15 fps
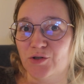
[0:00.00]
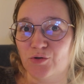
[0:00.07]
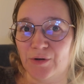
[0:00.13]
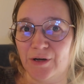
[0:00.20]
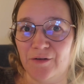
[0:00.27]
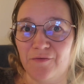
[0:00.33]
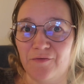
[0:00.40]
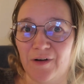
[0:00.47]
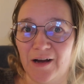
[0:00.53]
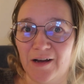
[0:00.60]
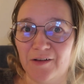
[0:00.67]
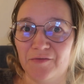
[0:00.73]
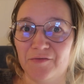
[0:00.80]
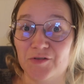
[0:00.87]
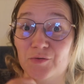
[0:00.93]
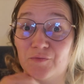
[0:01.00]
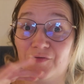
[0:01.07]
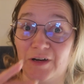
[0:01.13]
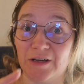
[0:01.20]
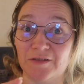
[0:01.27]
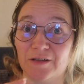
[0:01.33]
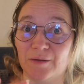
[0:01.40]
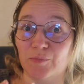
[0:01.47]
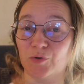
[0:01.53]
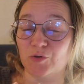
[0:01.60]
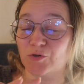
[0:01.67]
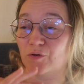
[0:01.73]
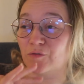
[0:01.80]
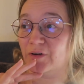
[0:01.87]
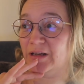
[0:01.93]
twenty-five five-star
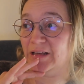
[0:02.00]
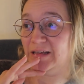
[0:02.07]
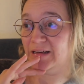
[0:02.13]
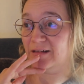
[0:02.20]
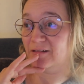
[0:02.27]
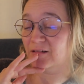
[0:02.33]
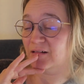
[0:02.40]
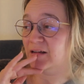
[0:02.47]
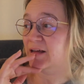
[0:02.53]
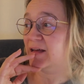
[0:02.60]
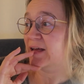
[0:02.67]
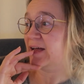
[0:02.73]
books over a year.